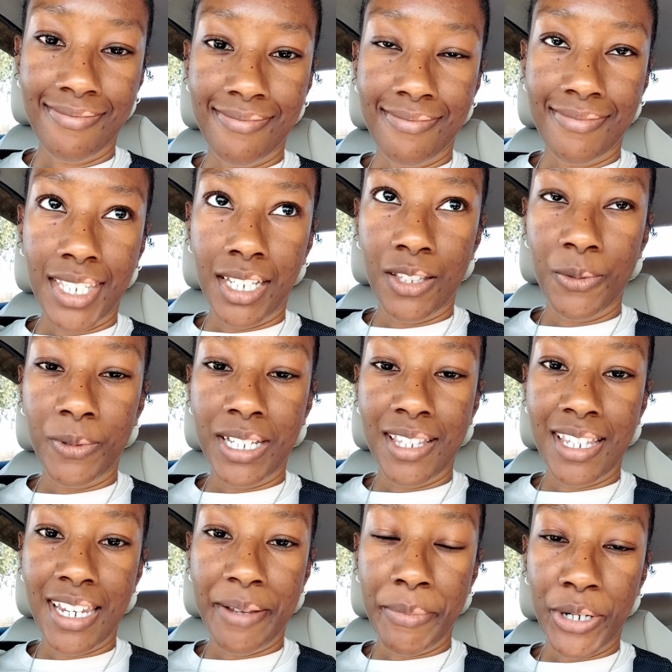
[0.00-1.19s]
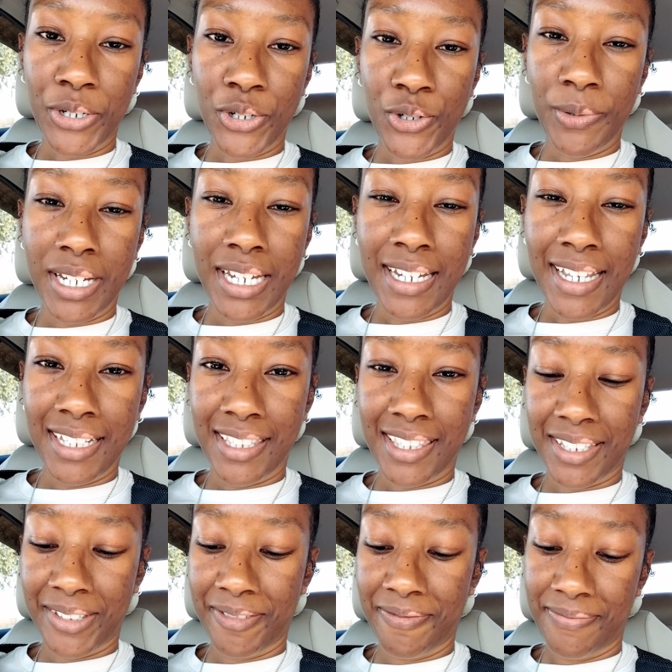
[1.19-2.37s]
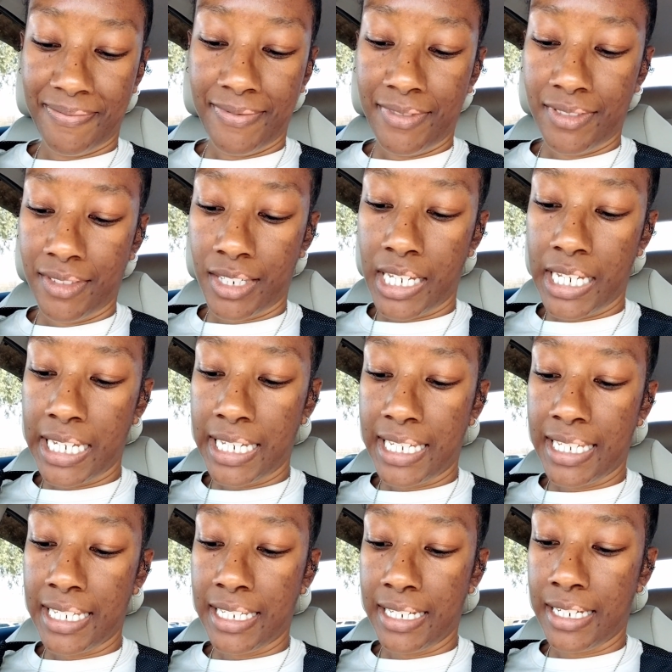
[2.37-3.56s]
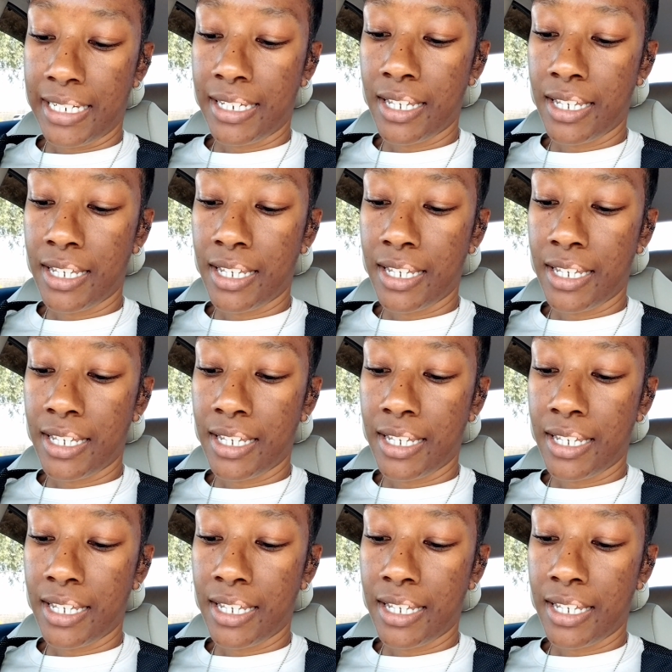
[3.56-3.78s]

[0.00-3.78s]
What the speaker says: It's Wednesday, March 29th. And